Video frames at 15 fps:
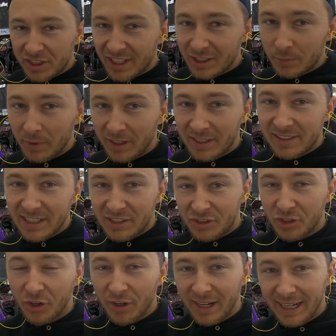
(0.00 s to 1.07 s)
this one because it's
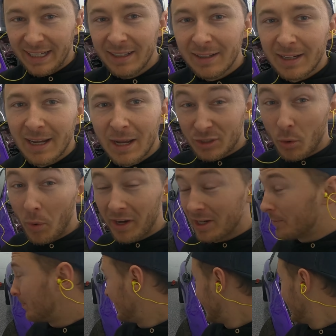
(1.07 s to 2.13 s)
turning, is going
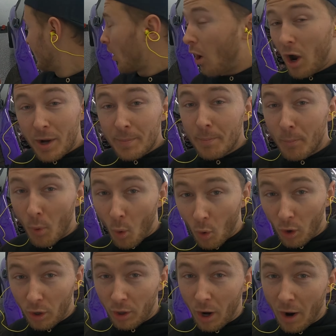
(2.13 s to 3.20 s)
to be on
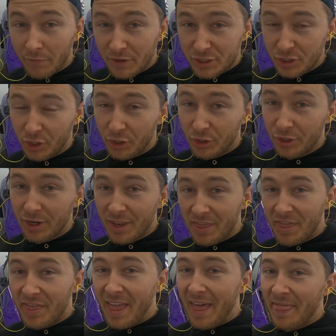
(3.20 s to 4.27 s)
more of a
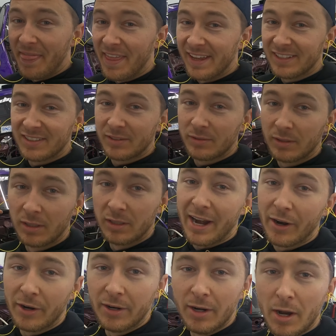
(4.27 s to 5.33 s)
turn than this
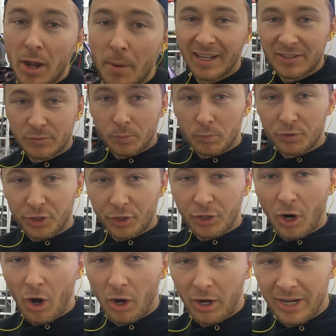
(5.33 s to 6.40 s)
tire because your
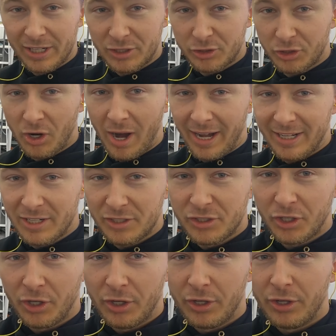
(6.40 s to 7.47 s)
car is trying to
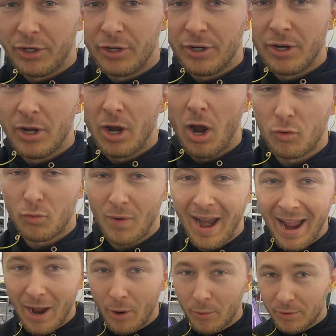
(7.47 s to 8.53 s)
turn
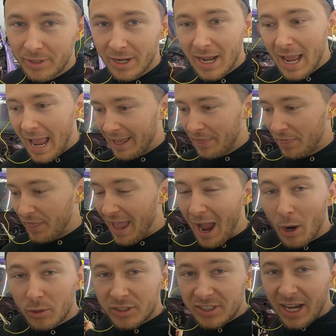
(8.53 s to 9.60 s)
around, and
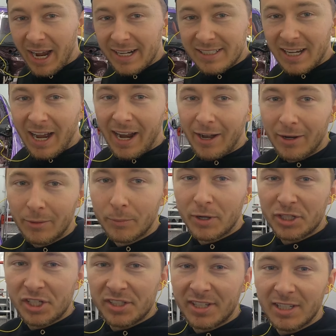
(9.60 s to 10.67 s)
the outside tire,
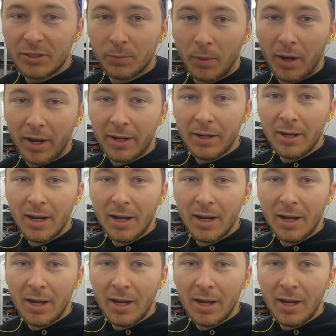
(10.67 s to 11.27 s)
which is this one,